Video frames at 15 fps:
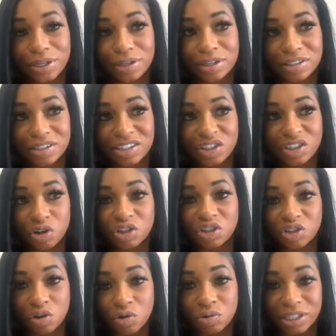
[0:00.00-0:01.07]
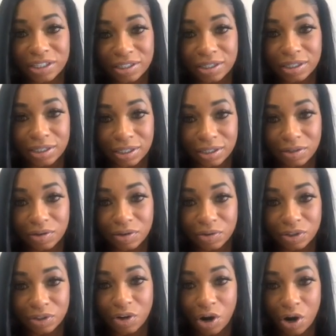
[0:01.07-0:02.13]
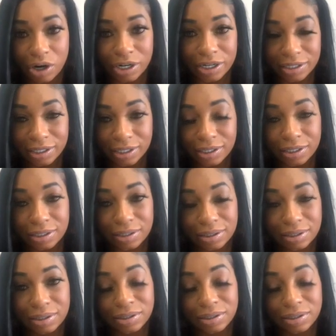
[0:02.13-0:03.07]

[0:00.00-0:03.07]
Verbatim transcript: because your soul is in it, you know, your heart is in it.